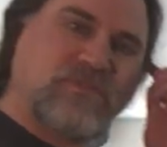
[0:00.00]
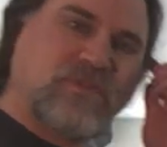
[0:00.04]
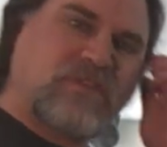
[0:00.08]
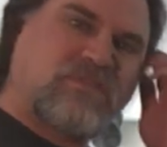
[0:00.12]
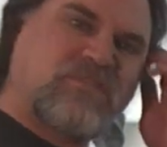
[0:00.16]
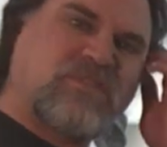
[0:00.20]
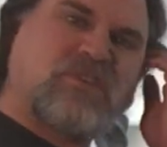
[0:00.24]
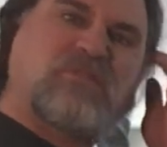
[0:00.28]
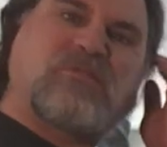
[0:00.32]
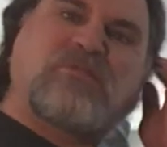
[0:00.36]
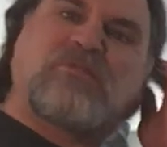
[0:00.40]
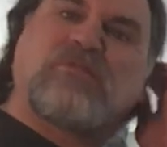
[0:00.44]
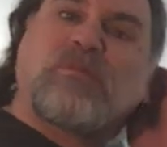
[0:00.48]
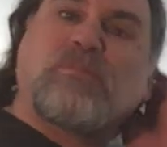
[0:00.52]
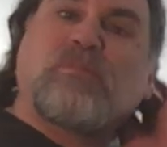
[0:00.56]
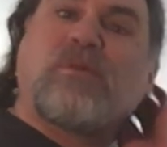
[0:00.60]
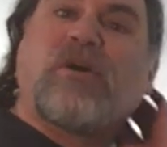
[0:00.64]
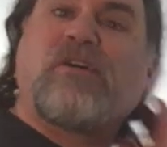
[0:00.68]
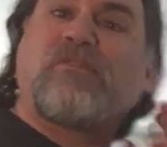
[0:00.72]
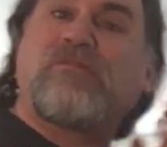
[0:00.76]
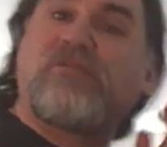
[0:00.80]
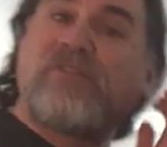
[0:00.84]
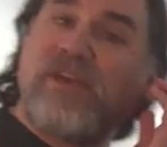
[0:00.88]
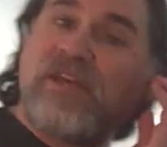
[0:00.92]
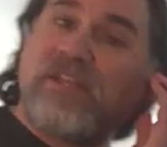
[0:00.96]
If you're a
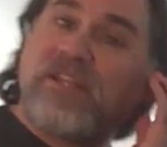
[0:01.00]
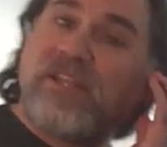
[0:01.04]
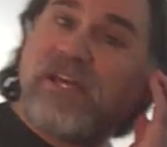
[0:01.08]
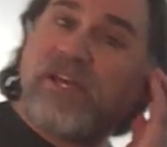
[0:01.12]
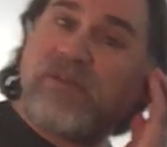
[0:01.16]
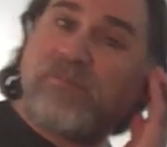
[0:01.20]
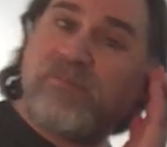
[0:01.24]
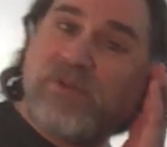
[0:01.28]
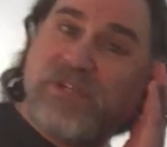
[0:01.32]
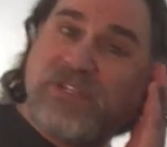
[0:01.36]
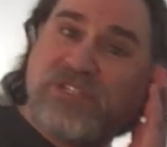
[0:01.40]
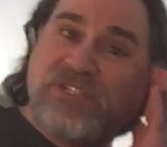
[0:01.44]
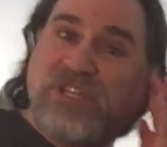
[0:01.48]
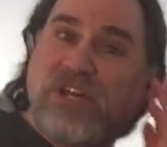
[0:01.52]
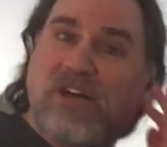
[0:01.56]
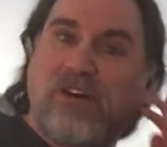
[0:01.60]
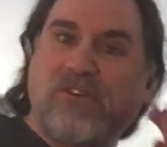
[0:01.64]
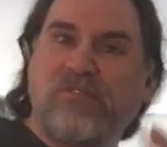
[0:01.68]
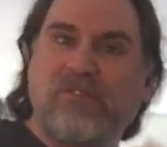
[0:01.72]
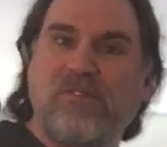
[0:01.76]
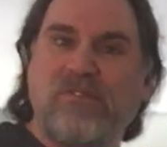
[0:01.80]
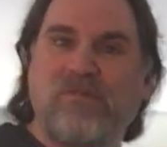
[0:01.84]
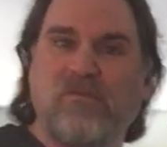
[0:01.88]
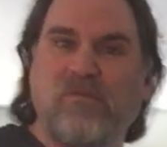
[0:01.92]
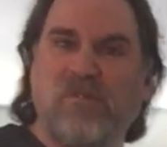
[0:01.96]
football fan like
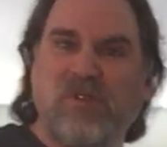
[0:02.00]
myself,